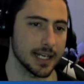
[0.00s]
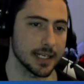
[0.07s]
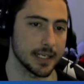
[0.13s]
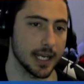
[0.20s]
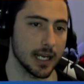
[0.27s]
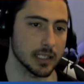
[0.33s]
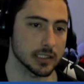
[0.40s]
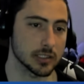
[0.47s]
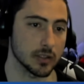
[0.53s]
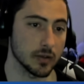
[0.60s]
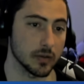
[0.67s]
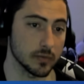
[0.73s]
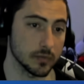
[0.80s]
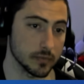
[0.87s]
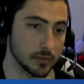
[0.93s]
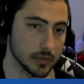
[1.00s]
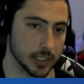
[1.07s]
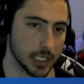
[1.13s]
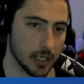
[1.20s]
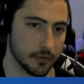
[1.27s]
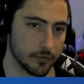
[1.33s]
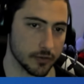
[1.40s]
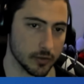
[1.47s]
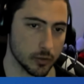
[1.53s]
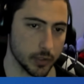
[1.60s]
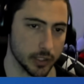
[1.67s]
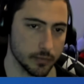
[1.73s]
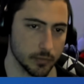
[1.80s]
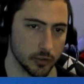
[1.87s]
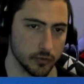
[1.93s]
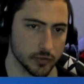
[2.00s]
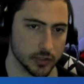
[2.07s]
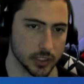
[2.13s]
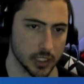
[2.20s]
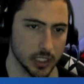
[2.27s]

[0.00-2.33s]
down, so look out for queen moves.